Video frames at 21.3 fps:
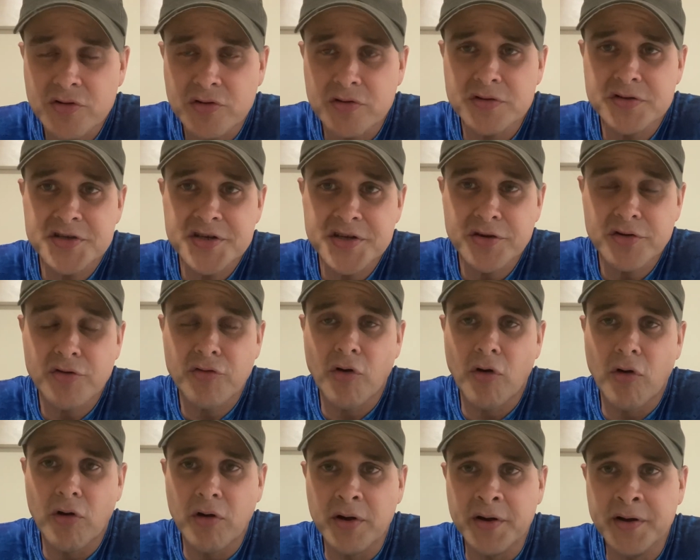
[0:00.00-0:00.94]
continue
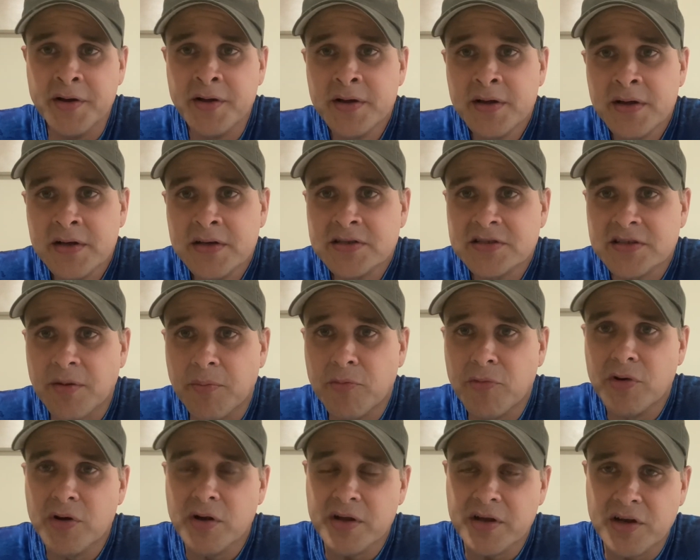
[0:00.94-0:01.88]
growing some
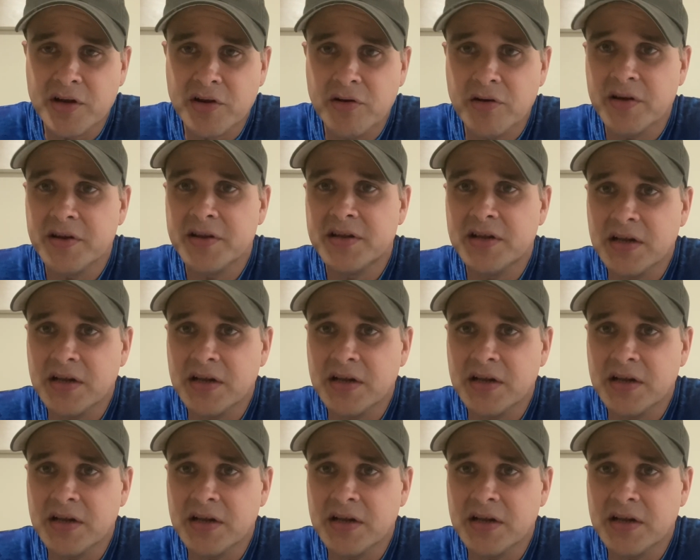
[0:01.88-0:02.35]
really good,